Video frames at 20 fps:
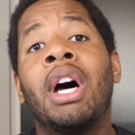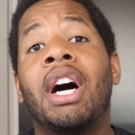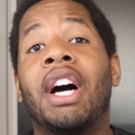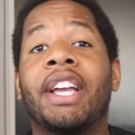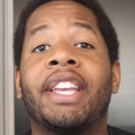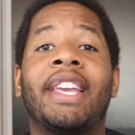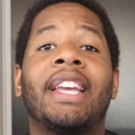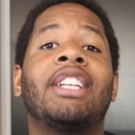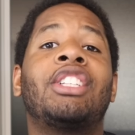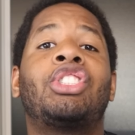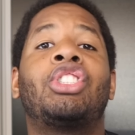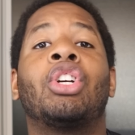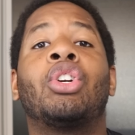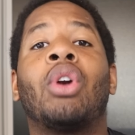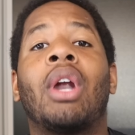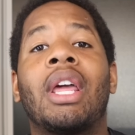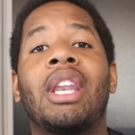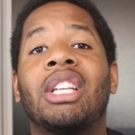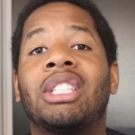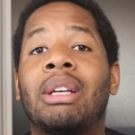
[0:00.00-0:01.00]
Against the
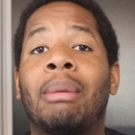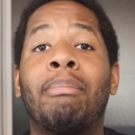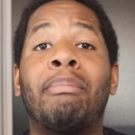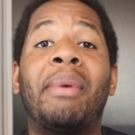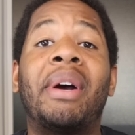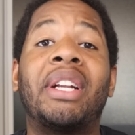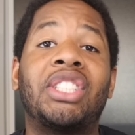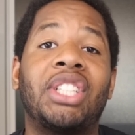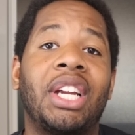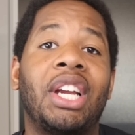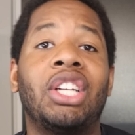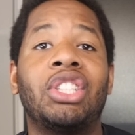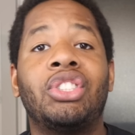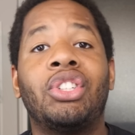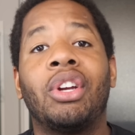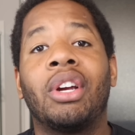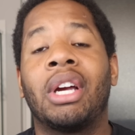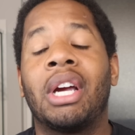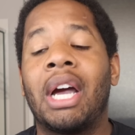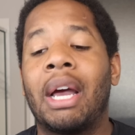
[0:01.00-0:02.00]
grain is a much
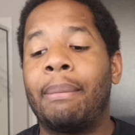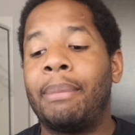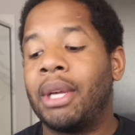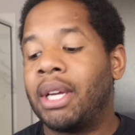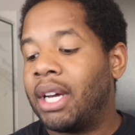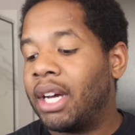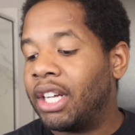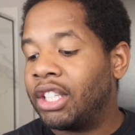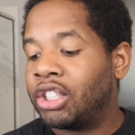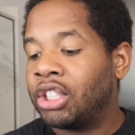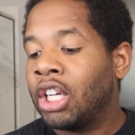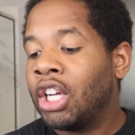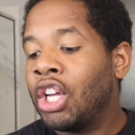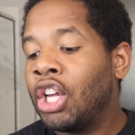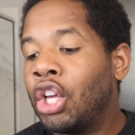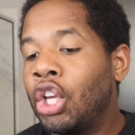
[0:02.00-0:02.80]
easier cut because